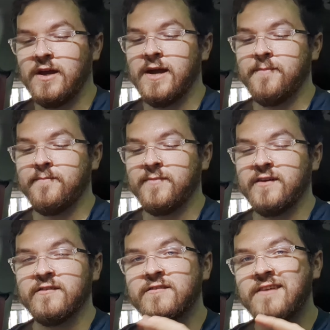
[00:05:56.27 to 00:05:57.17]

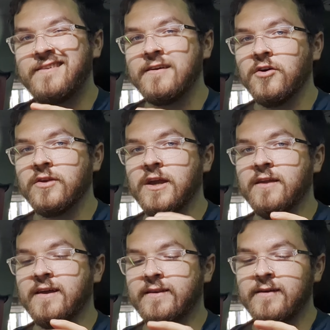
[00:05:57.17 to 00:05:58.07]
there's a setting on
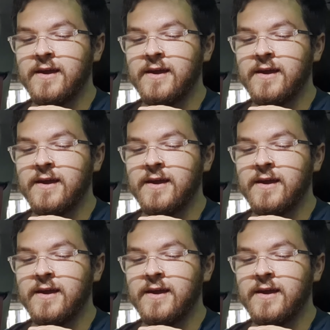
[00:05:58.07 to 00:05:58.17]
here that